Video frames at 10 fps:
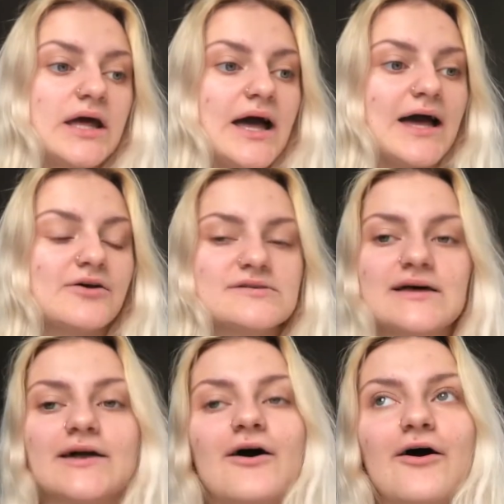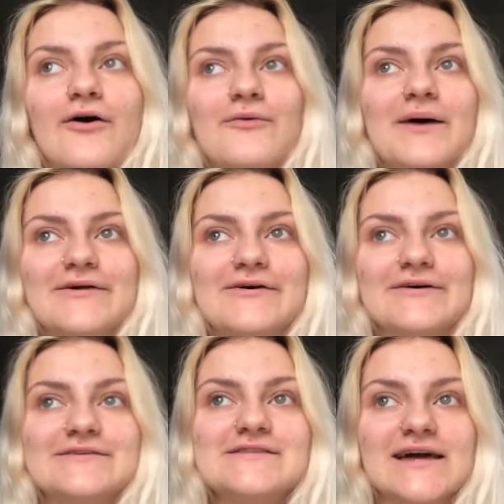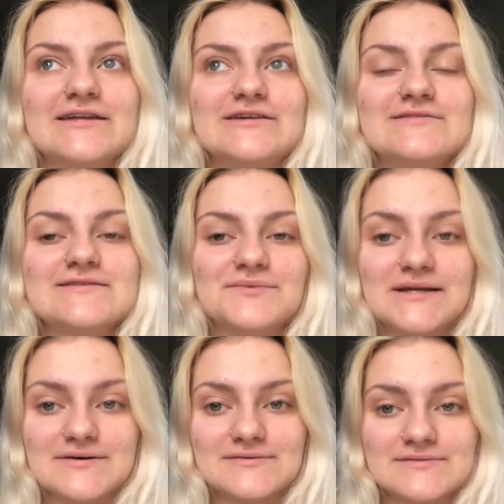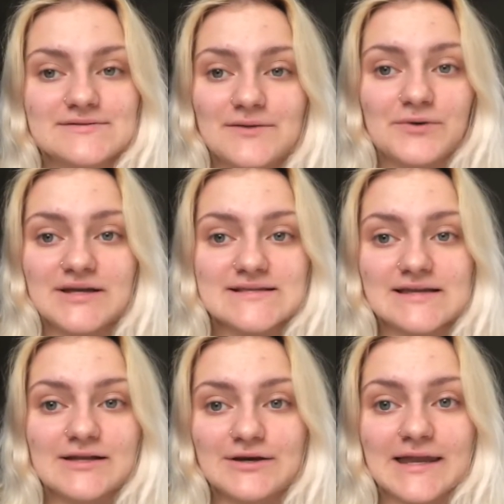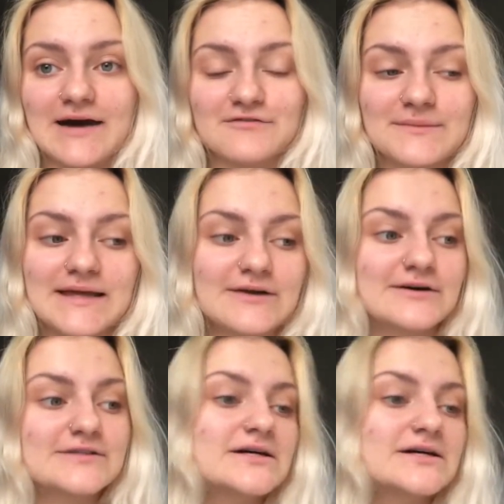And I was like, oh my god, thank you. Someone is like looking out for me, god.